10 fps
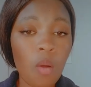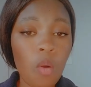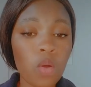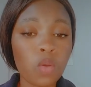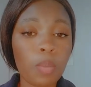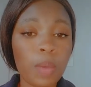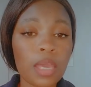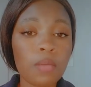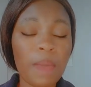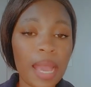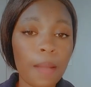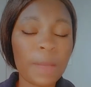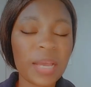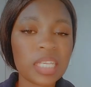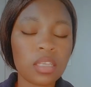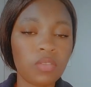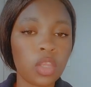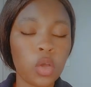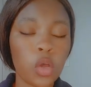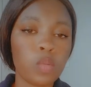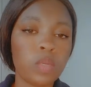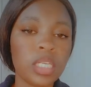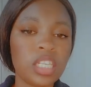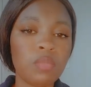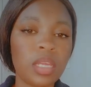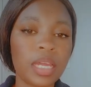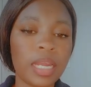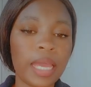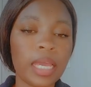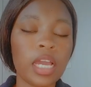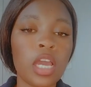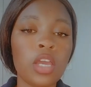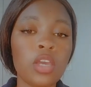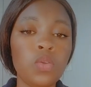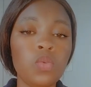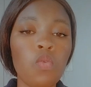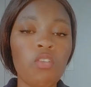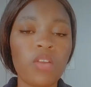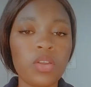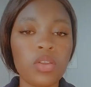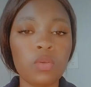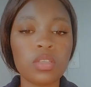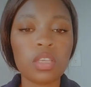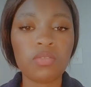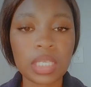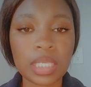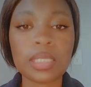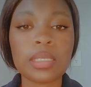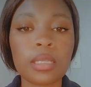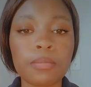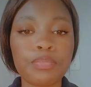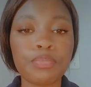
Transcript: or you pay back by serving the community, meaning like you offering your services,